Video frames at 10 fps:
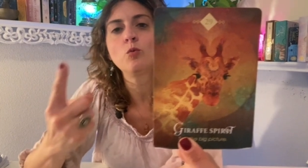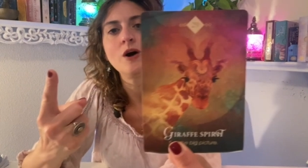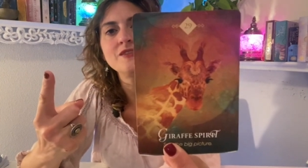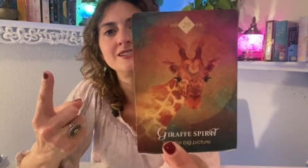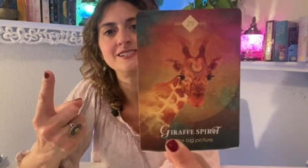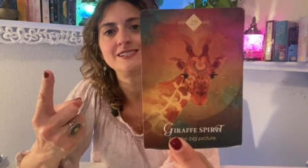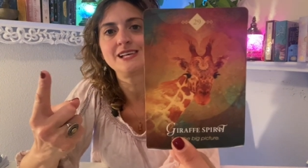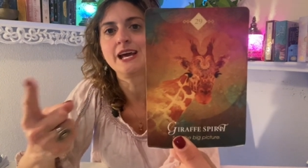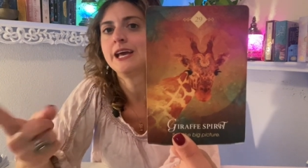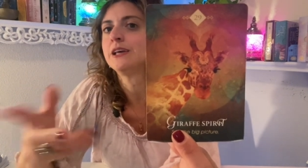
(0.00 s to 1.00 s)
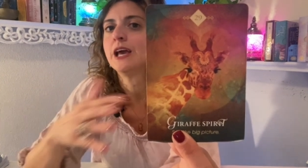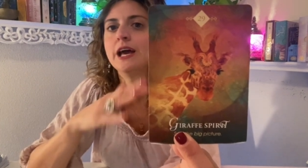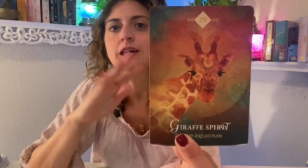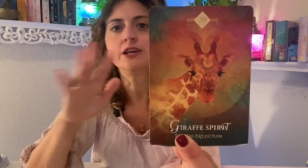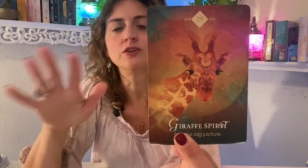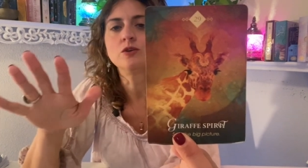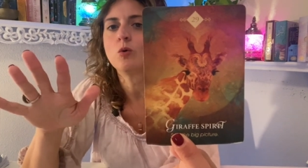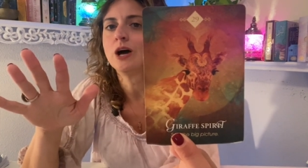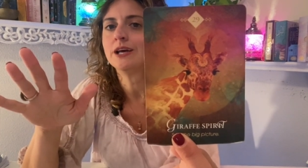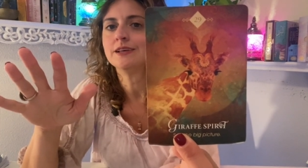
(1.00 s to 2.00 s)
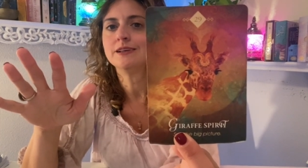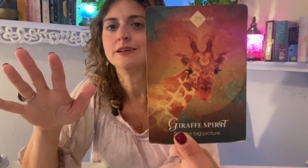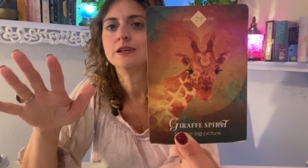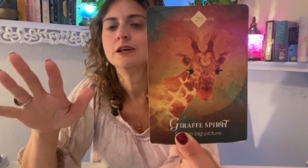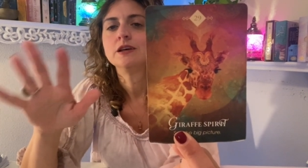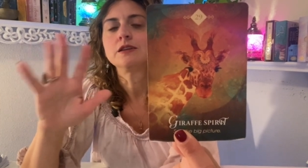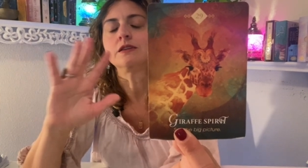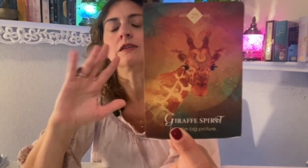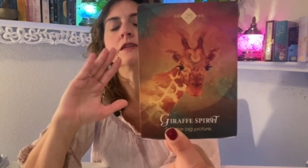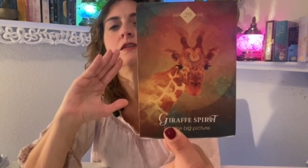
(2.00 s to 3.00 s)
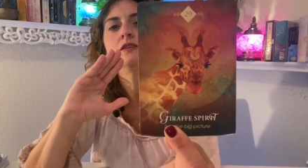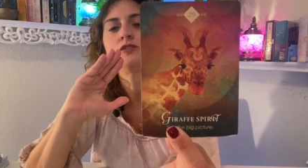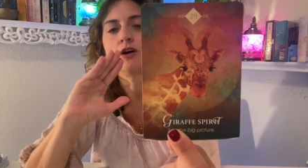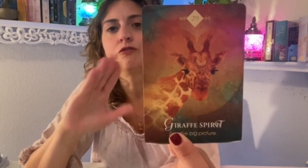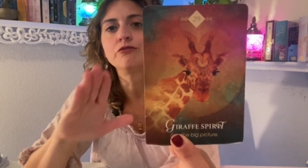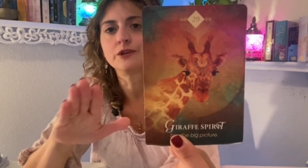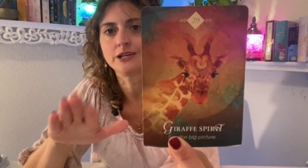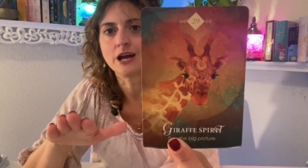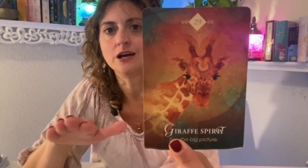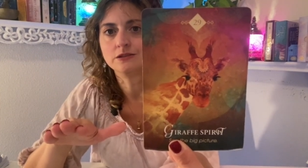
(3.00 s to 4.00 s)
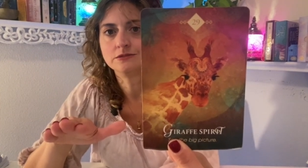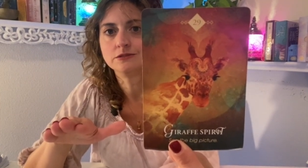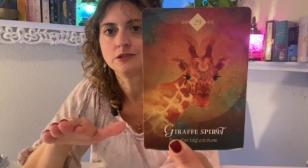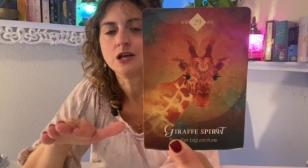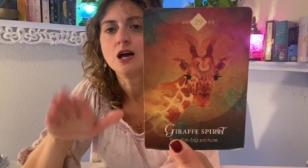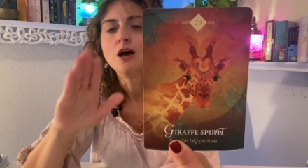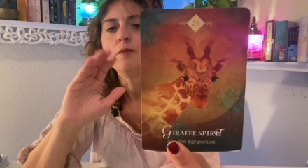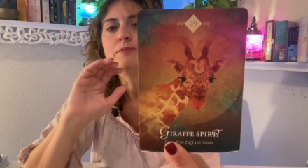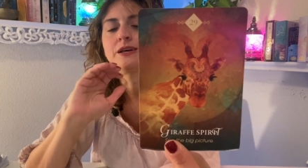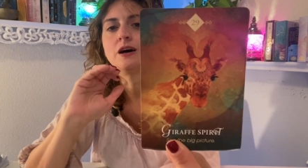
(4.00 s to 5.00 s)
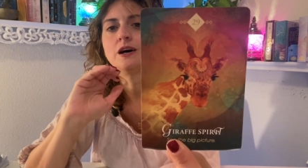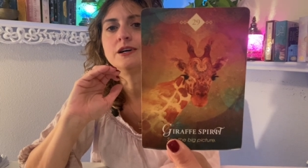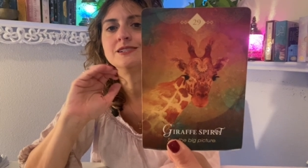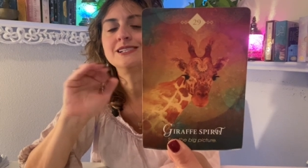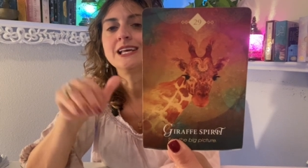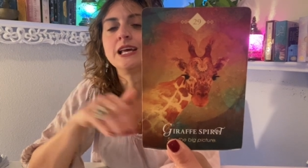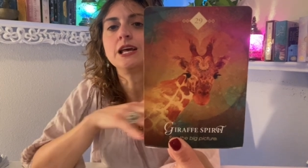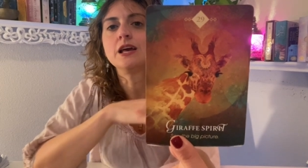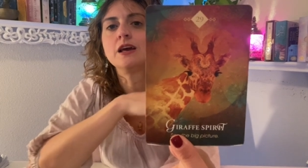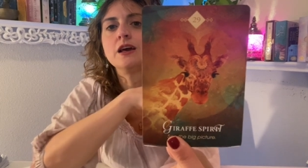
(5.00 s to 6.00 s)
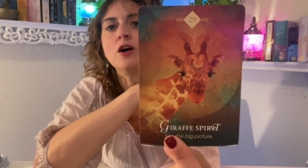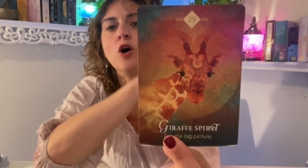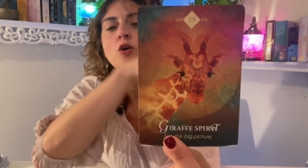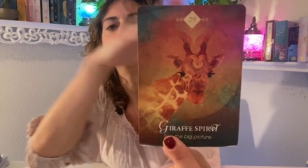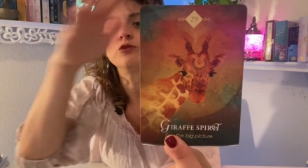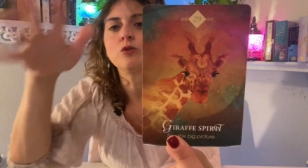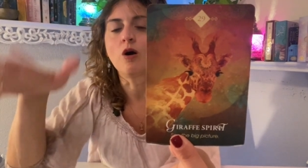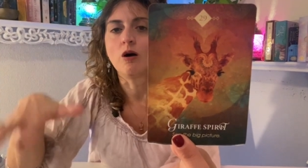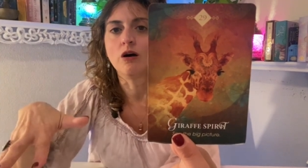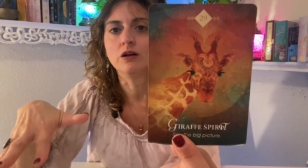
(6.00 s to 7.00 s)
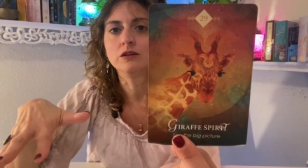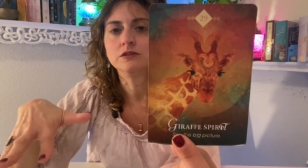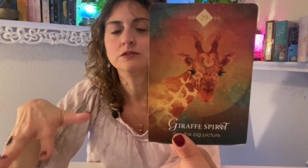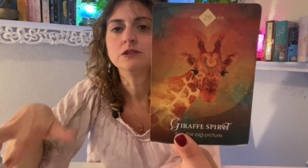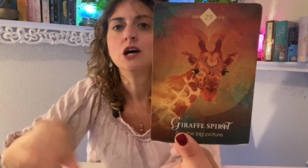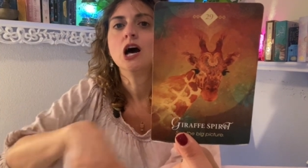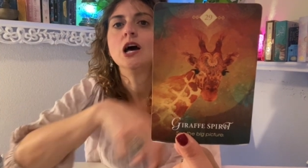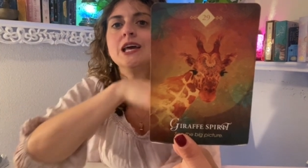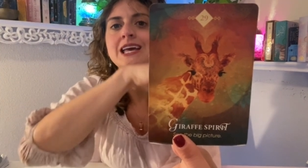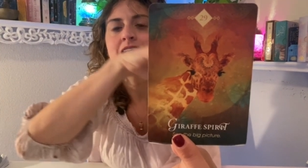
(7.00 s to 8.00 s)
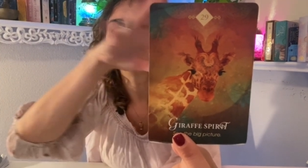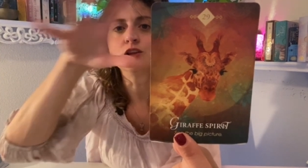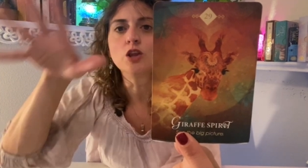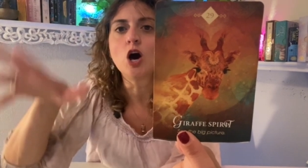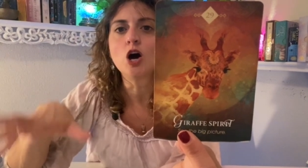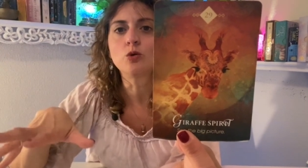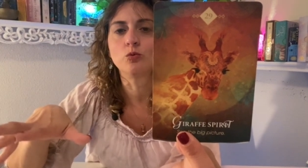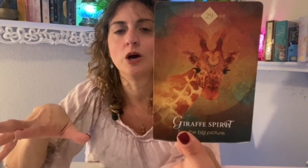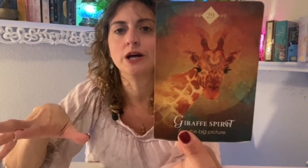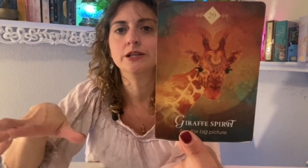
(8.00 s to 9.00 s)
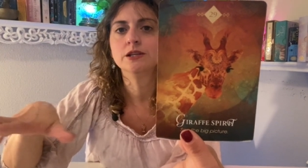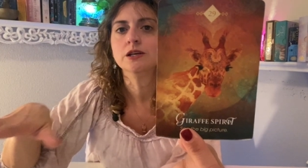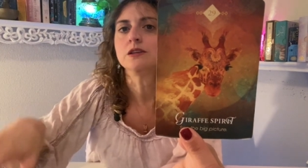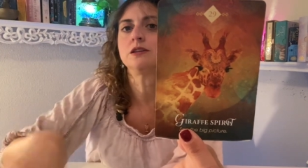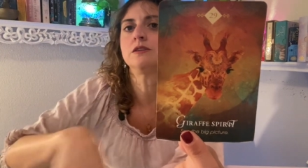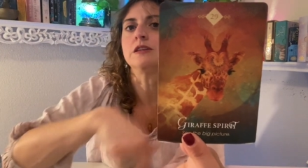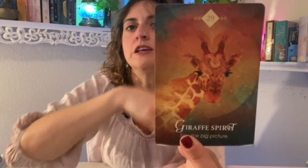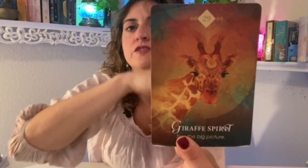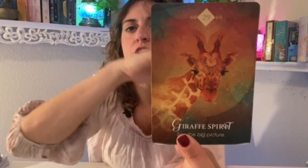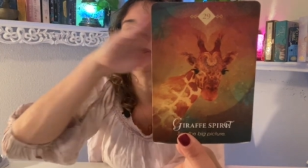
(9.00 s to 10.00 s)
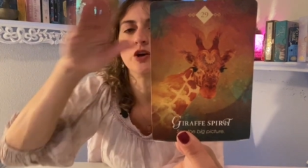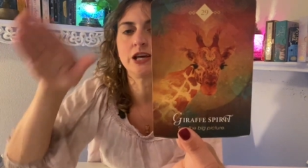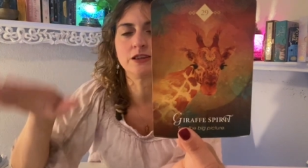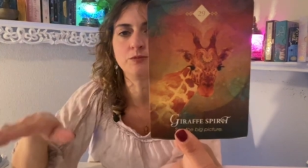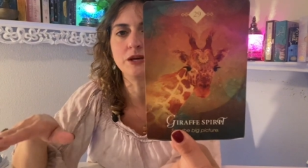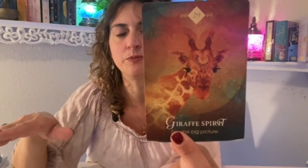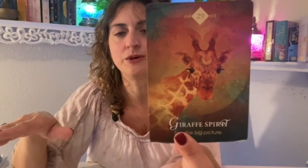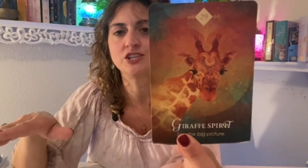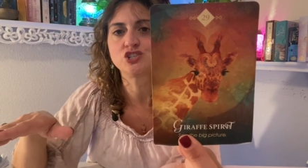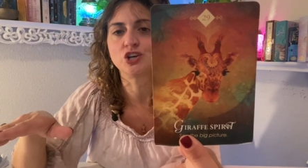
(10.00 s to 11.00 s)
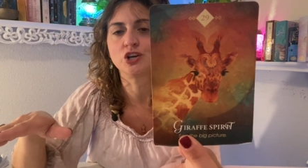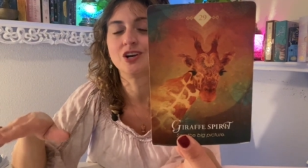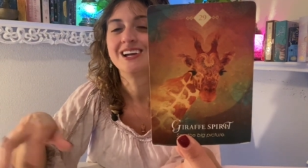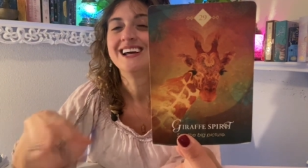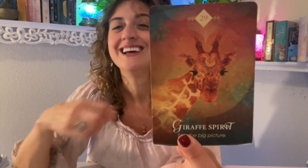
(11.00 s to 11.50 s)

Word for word: one. This is saying, you know what? Don't freak out because overall, in the long run, if you look at the big picture